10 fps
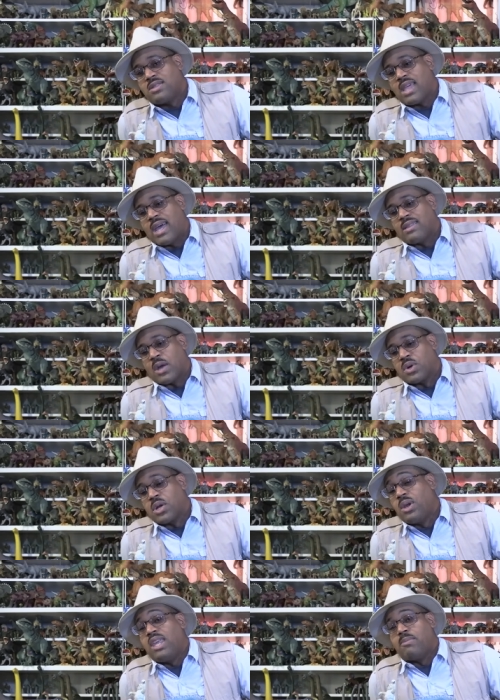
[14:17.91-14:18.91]
that there were
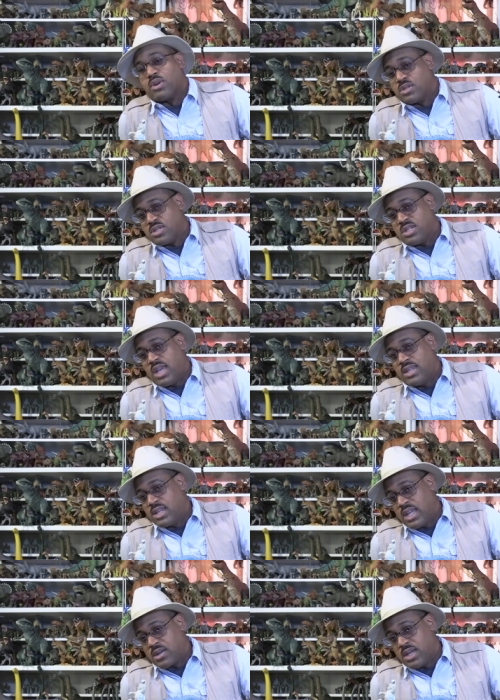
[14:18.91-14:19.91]
no lemurs in
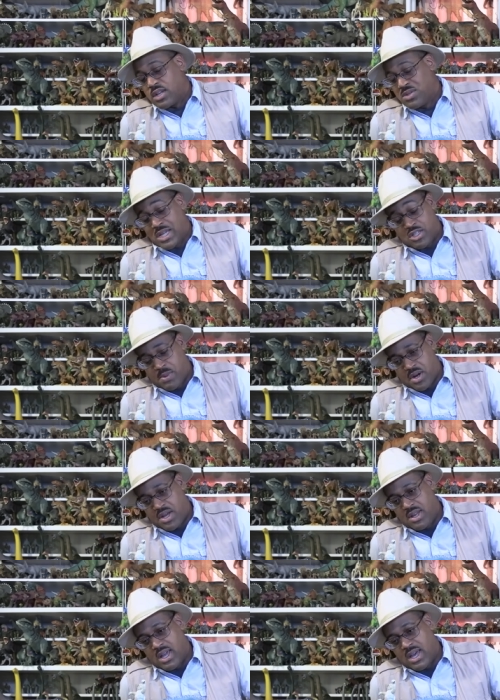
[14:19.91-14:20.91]
the in the Cretaceous period.